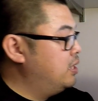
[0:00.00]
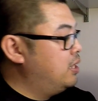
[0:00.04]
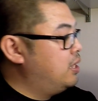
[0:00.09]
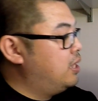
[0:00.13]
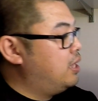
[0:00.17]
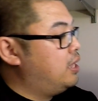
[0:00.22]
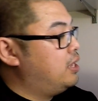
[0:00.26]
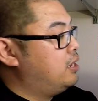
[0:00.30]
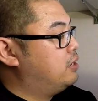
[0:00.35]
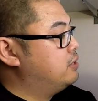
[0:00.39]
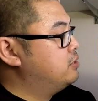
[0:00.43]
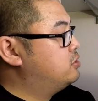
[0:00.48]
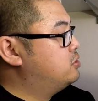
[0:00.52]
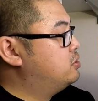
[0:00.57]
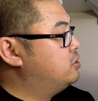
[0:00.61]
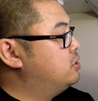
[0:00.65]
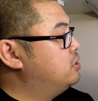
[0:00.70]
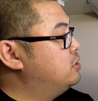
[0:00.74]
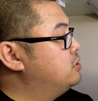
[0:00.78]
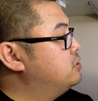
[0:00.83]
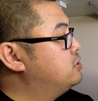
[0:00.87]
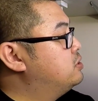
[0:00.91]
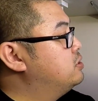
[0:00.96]
and I
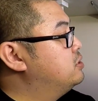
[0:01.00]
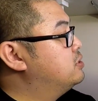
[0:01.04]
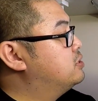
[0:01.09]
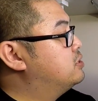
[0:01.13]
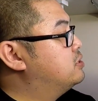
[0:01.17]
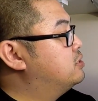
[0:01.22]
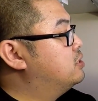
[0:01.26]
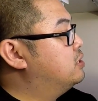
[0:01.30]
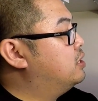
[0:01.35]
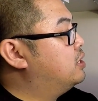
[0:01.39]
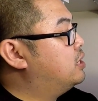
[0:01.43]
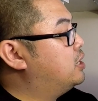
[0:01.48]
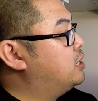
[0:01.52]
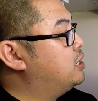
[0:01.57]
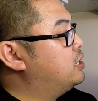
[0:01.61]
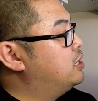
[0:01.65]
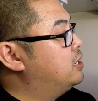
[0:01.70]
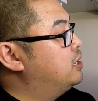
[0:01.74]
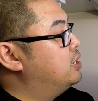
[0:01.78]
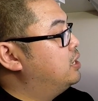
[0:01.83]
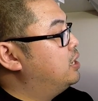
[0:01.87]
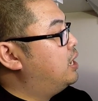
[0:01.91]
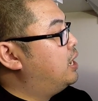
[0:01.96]
turn it to the side,
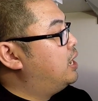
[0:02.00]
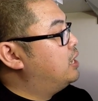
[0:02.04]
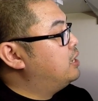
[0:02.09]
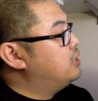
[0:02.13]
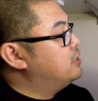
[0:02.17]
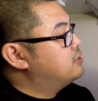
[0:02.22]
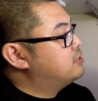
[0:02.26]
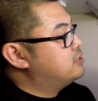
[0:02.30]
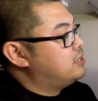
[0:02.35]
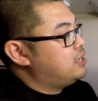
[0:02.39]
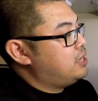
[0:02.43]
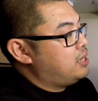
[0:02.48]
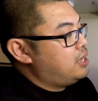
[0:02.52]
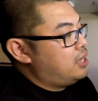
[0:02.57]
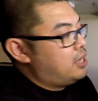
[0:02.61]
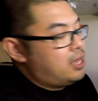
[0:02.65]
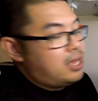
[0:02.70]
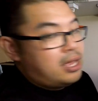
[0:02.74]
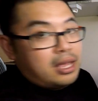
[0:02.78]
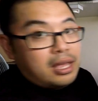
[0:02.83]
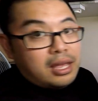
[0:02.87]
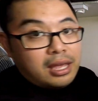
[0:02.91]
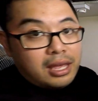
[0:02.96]
and it's the
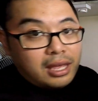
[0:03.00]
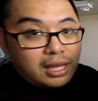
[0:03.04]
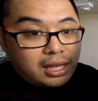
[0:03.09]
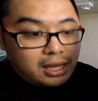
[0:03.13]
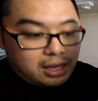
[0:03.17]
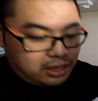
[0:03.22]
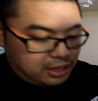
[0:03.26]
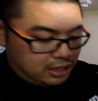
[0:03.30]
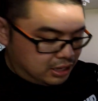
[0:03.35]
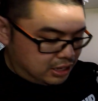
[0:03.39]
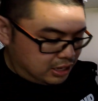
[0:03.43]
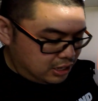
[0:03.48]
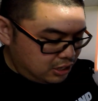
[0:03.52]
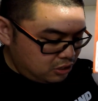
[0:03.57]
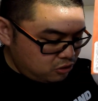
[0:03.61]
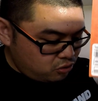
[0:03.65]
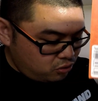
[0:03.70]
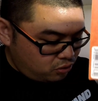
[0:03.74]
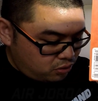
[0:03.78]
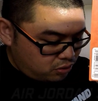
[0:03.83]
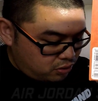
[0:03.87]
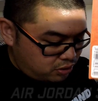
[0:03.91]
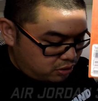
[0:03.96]
Air
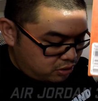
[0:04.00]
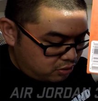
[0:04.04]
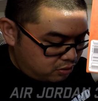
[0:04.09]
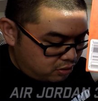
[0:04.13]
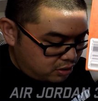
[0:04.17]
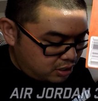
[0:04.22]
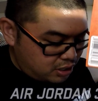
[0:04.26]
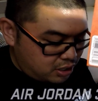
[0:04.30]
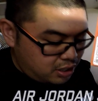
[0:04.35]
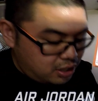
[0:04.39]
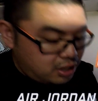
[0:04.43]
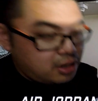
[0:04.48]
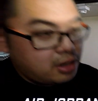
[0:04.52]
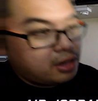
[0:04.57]
Jordan 3